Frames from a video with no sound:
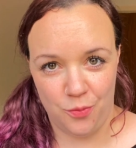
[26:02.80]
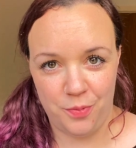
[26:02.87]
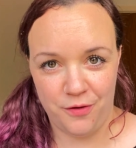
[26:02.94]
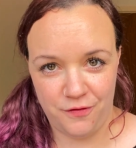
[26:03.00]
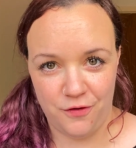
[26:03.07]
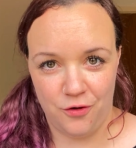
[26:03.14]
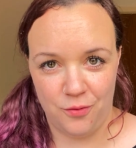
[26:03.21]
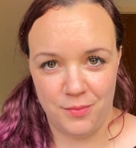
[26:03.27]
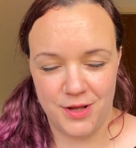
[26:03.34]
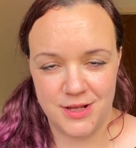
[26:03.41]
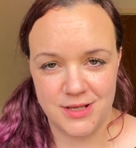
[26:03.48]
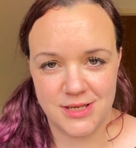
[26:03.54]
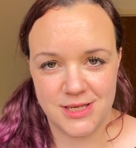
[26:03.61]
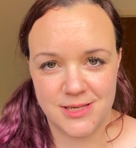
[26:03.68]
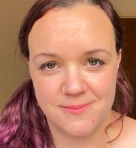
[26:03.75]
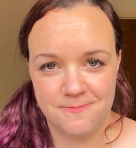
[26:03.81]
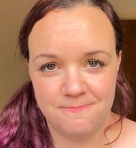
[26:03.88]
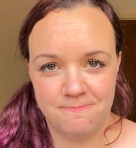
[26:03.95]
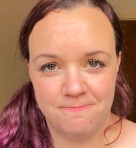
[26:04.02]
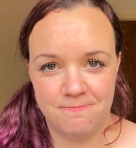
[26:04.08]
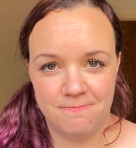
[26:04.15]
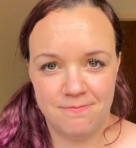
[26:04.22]
performance,
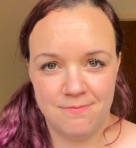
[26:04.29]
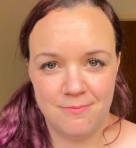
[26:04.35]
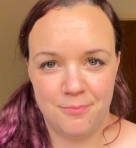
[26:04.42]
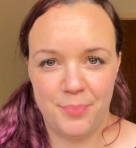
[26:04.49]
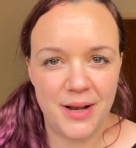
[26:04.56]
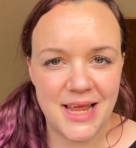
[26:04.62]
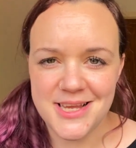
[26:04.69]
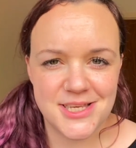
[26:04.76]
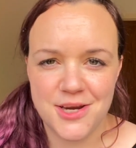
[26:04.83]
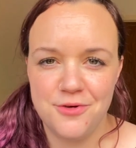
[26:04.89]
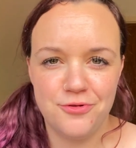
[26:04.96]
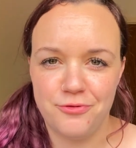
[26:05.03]
please don't